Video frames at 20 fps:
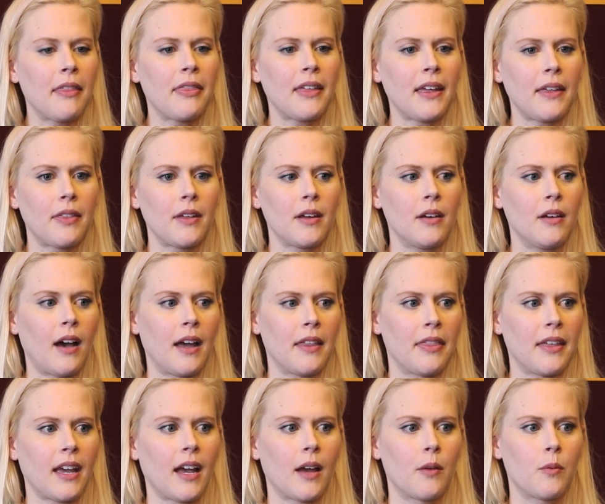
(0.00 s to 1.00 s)

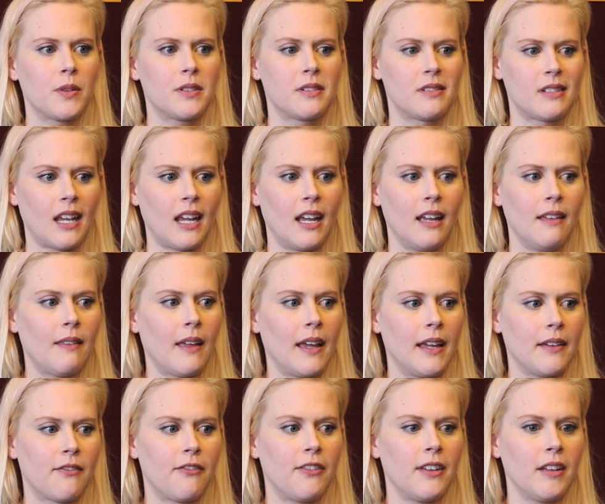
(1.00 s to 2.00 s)
think I would say,
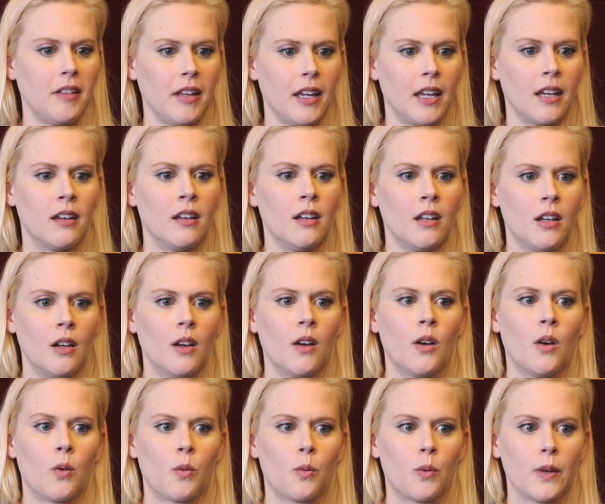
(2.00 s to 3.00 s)
like, feeling
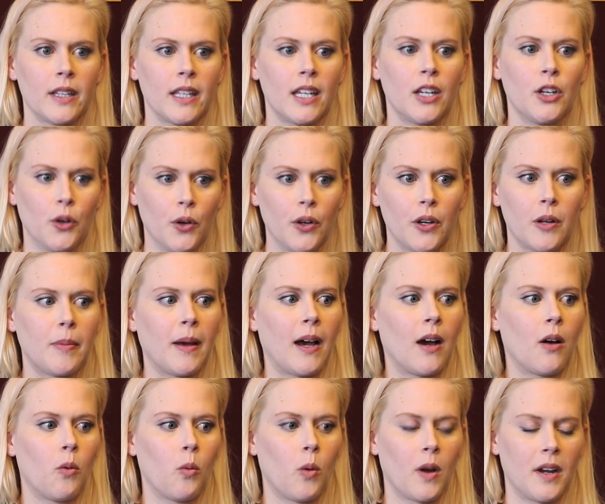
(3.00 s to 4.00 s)
really good
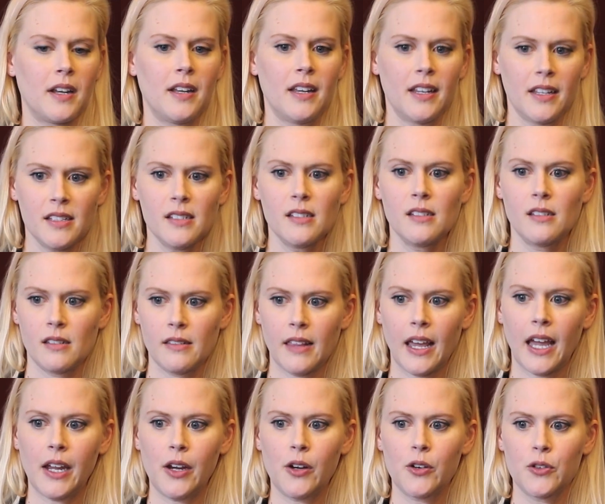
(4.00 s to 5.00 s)
about what it is
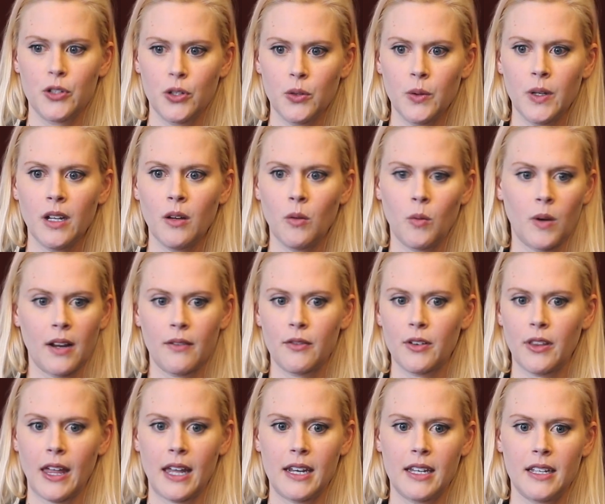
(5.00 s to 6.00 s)
that you're doing,
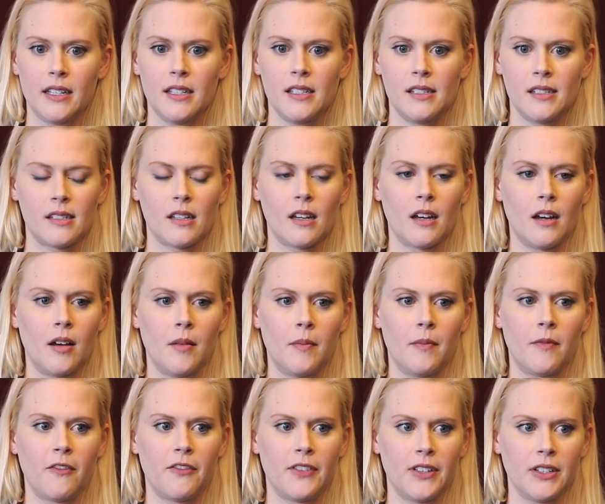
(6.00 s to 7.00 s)
whatever that is,
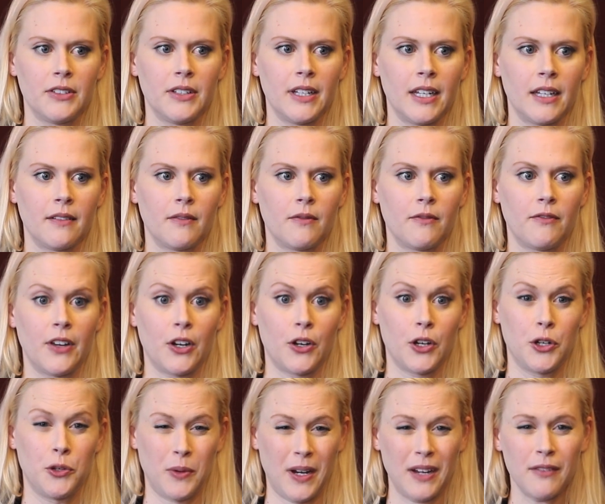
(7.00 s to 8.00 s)
feeling
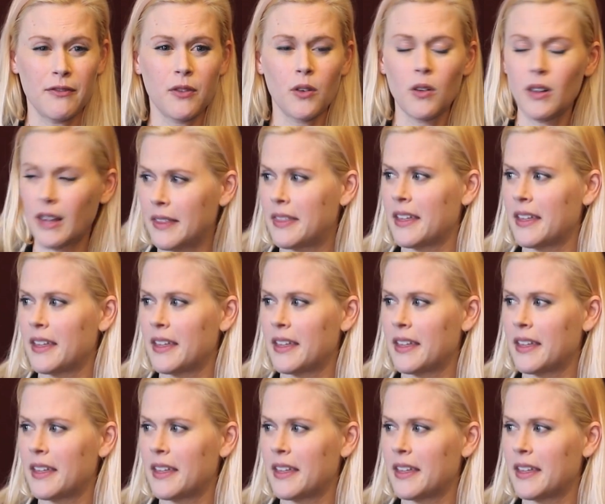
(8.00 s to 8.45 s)
very grateful.